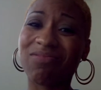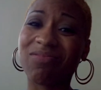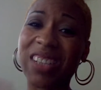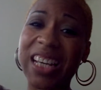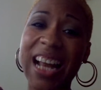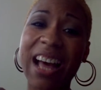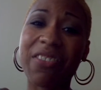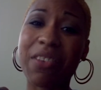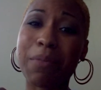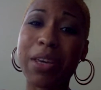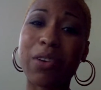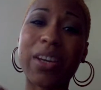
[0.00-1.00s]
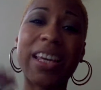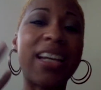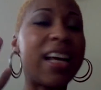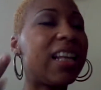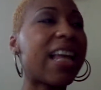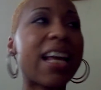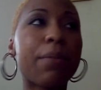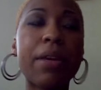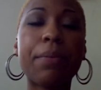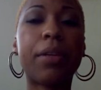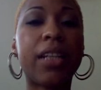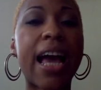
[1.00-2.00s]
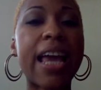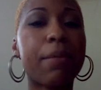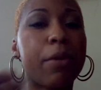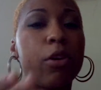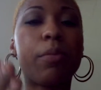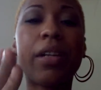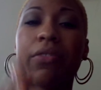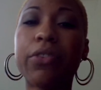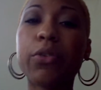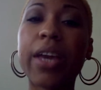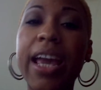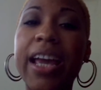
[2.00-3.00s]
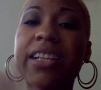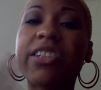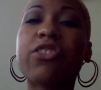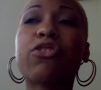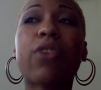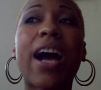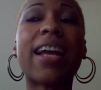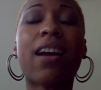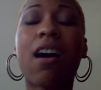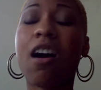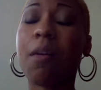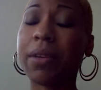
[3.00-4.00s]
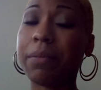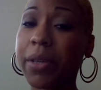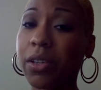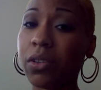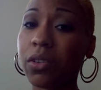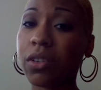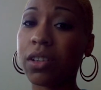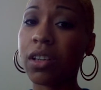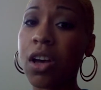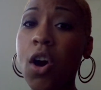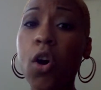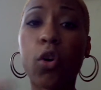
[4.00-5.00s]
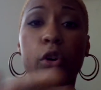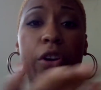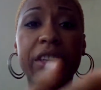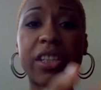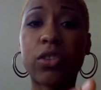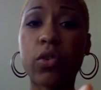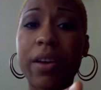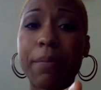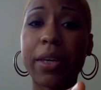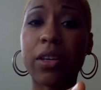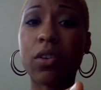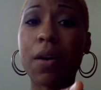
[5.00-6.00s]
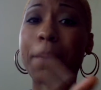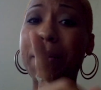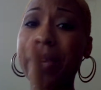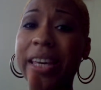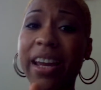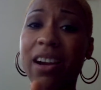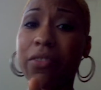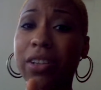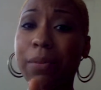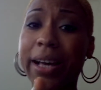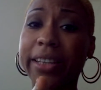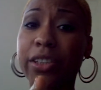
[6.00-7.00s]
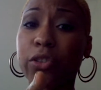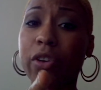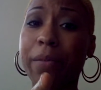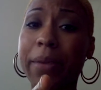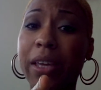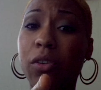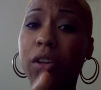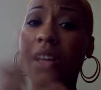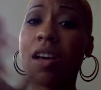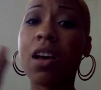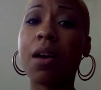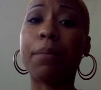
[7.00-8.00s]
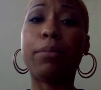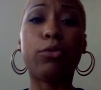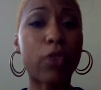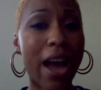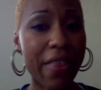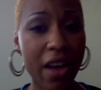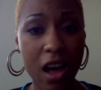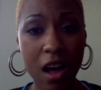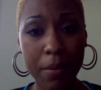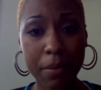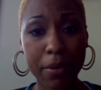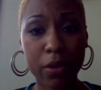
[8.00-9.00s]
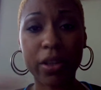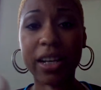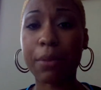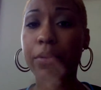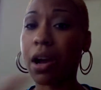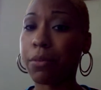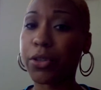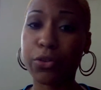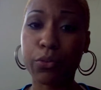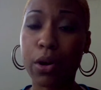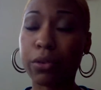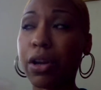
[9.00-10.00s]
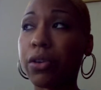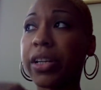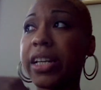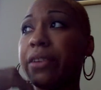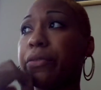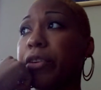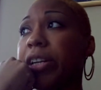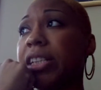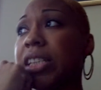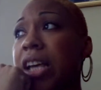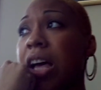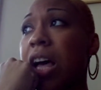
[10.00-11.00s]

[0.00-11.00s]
Cut out the milk. And a lot of people like milk, but if you can, just try the almond milk or the soy milk, but be careful about the soy milk. Try the almond milk, and I promise you won't know the difference.